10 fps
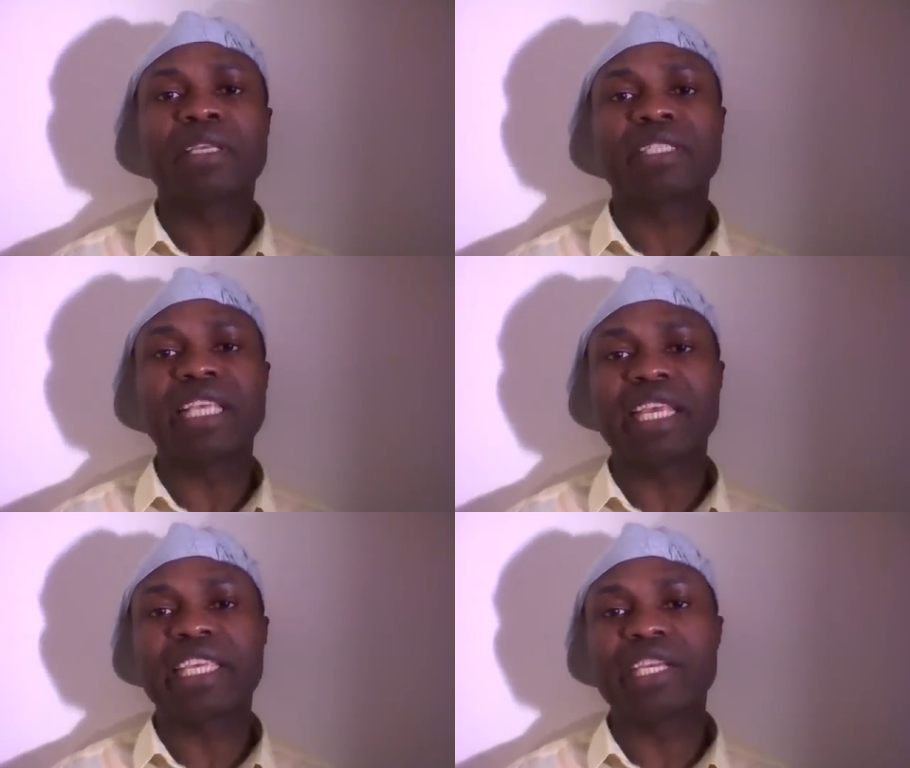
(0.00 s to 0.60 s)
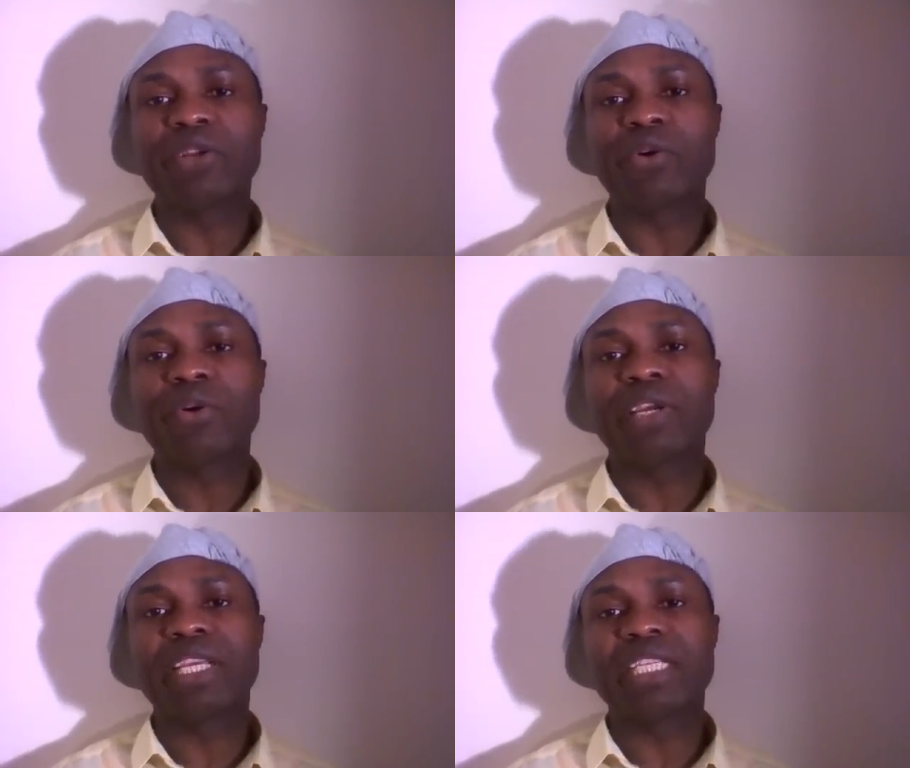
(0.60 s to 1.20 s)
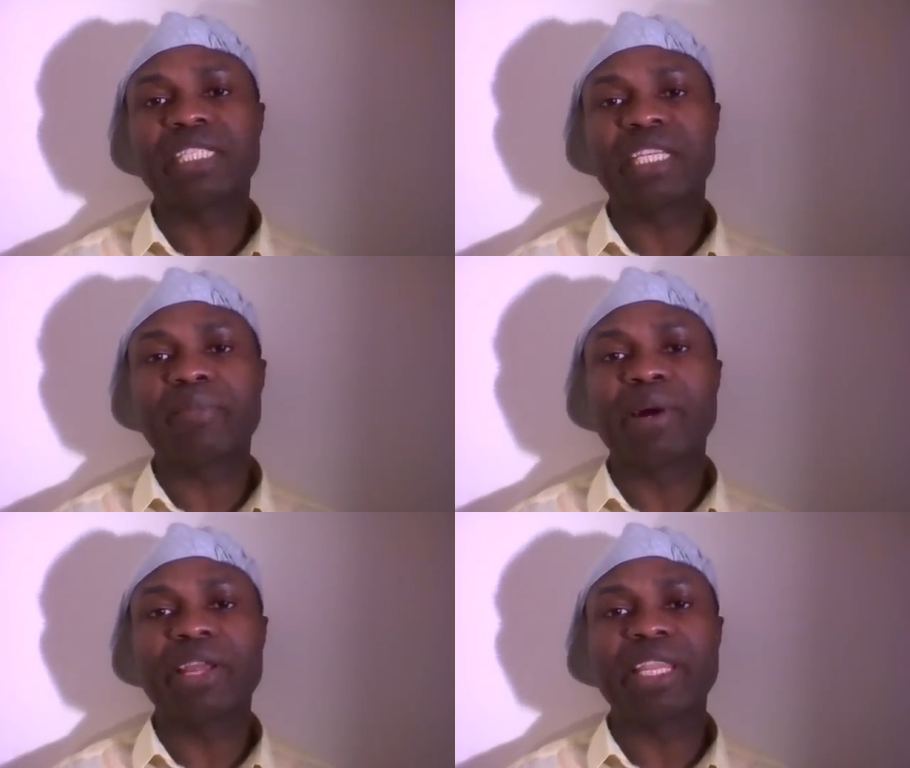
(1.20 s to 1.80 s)
5 Kilo is
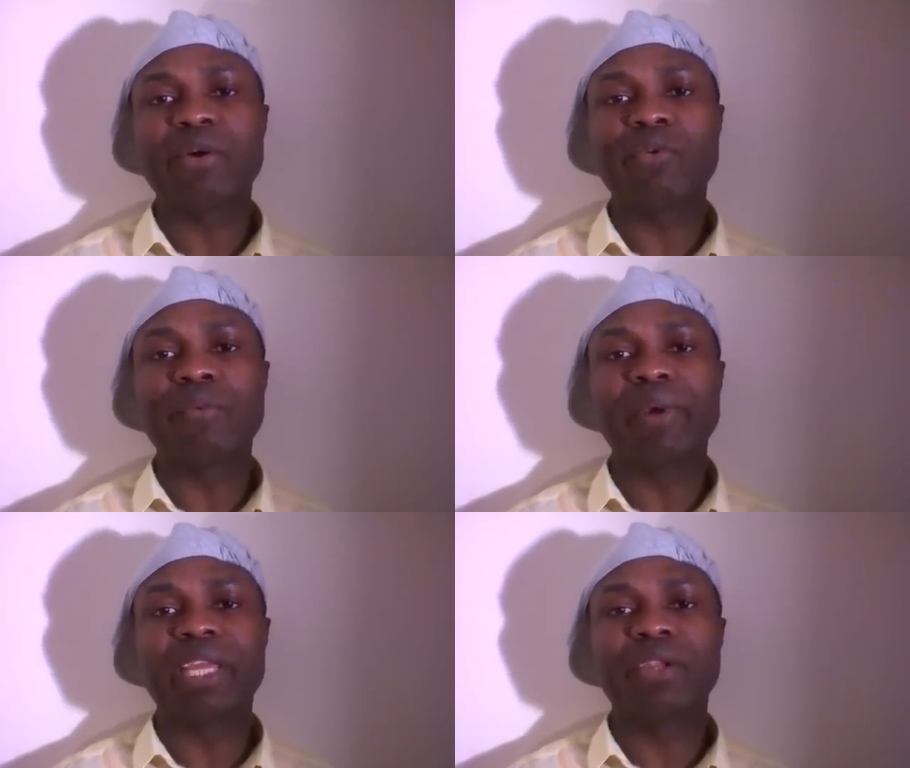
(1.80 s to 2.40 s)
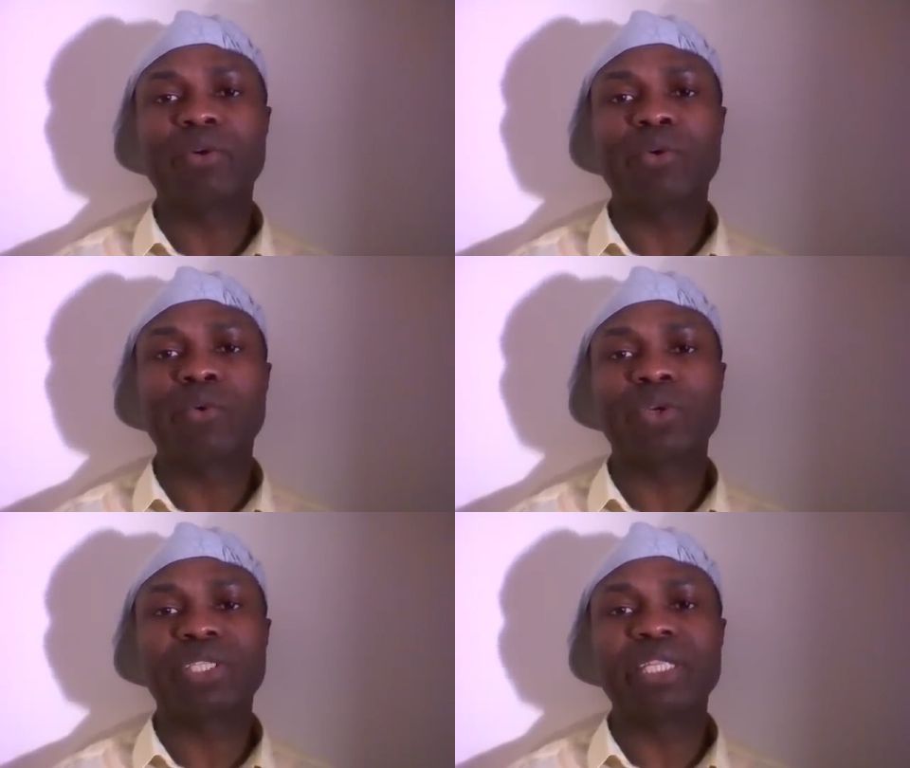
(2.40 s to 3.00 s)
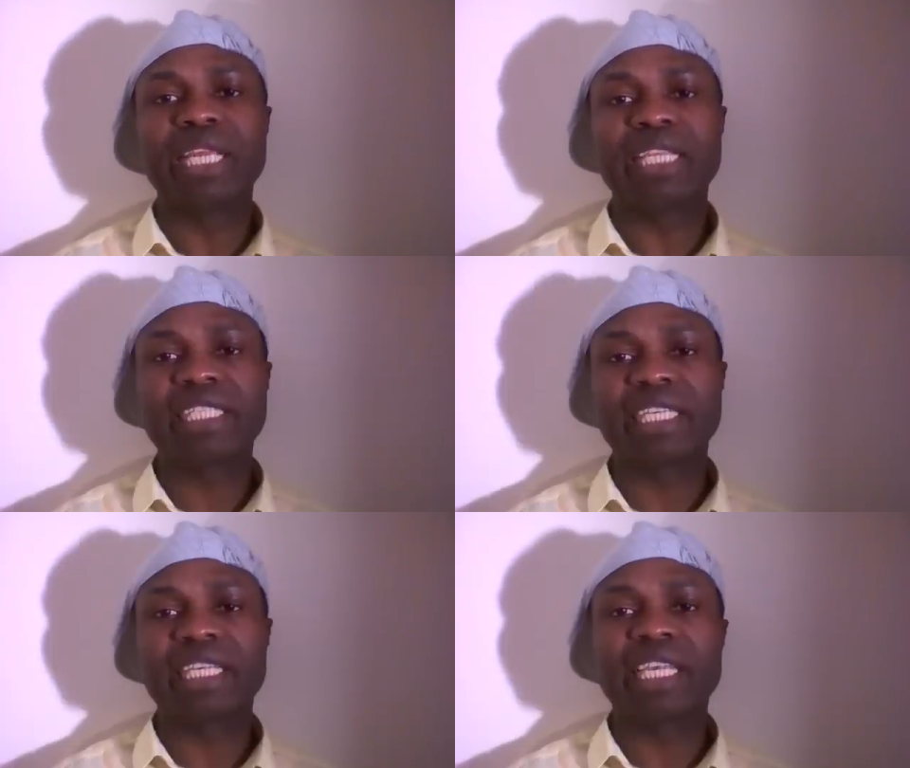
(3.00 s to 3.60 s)
about a woman who was
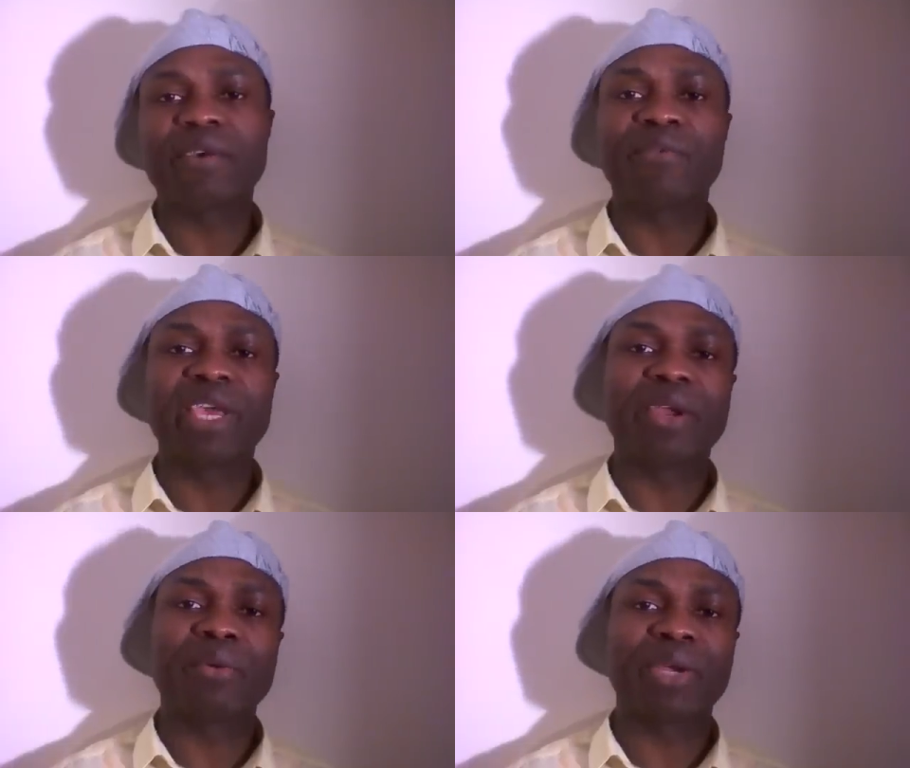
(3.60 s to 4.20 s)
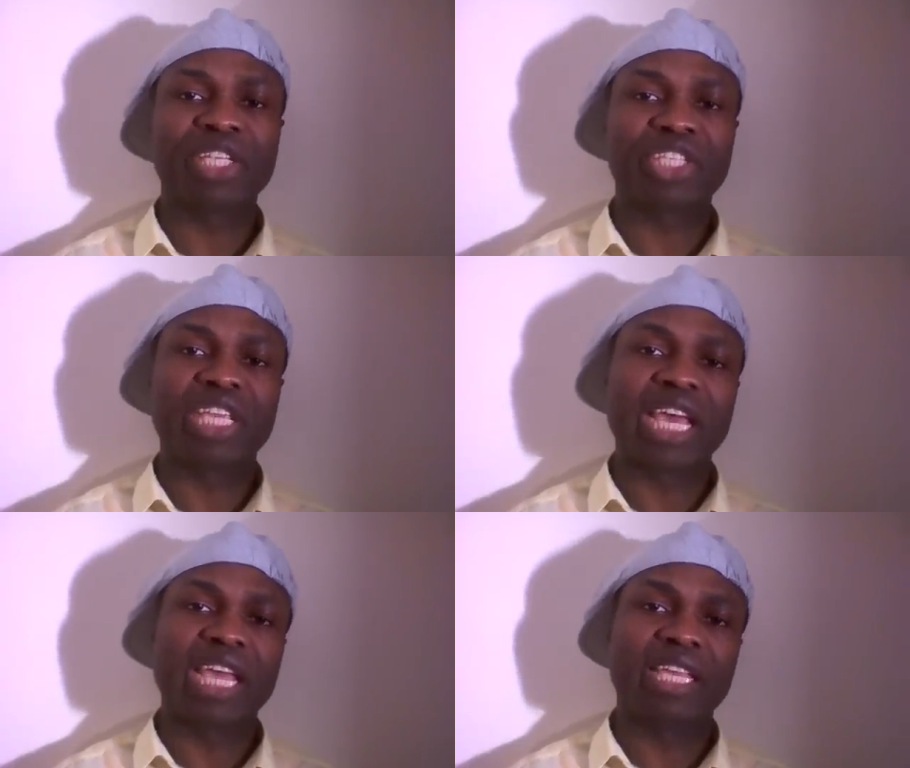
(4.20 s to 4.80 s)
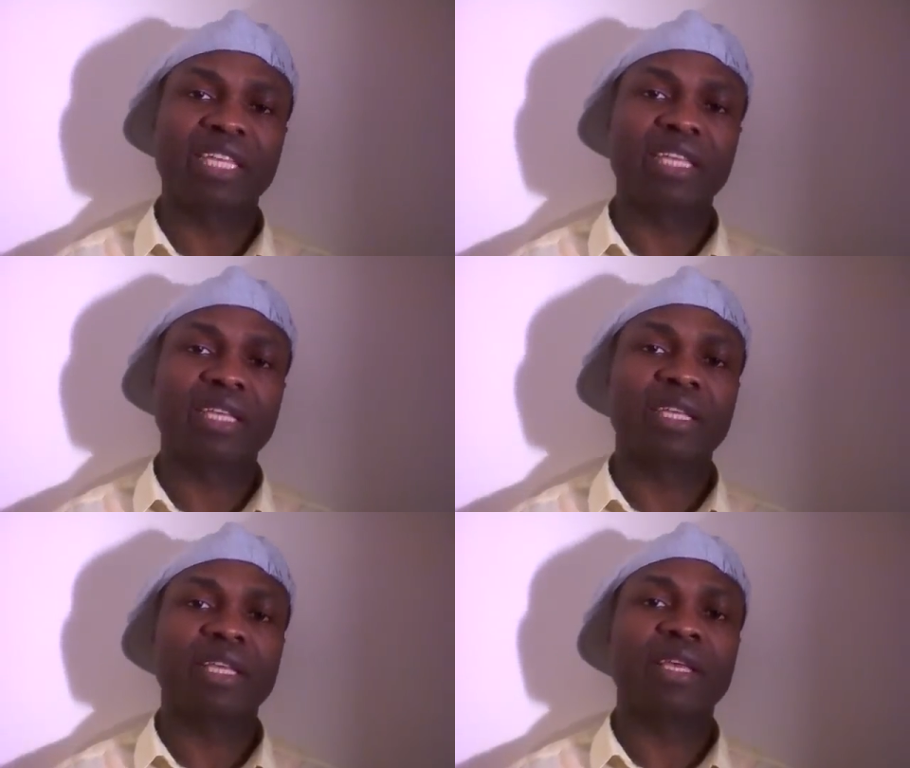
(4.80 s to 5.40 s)
dating a very rich guy.
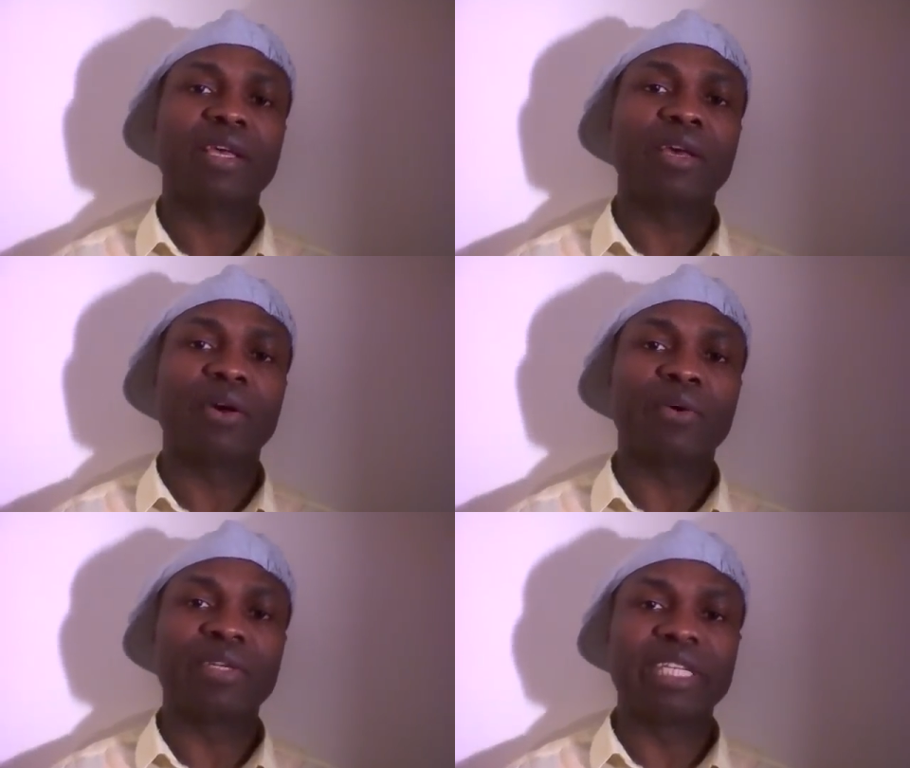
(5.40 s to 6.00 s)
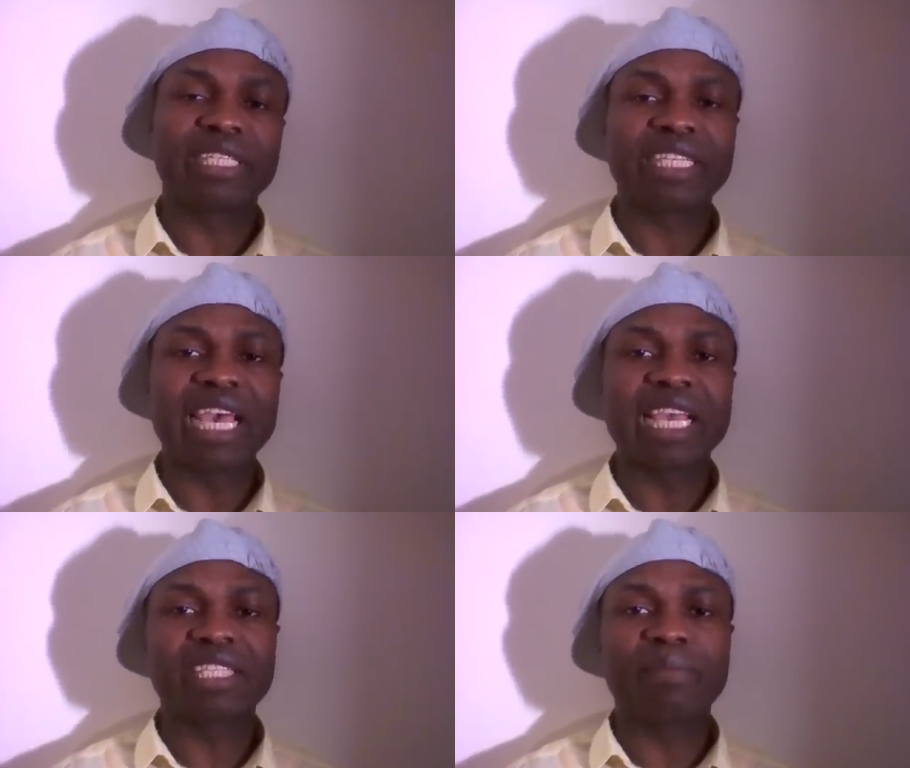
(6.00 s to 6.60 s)
On this guy's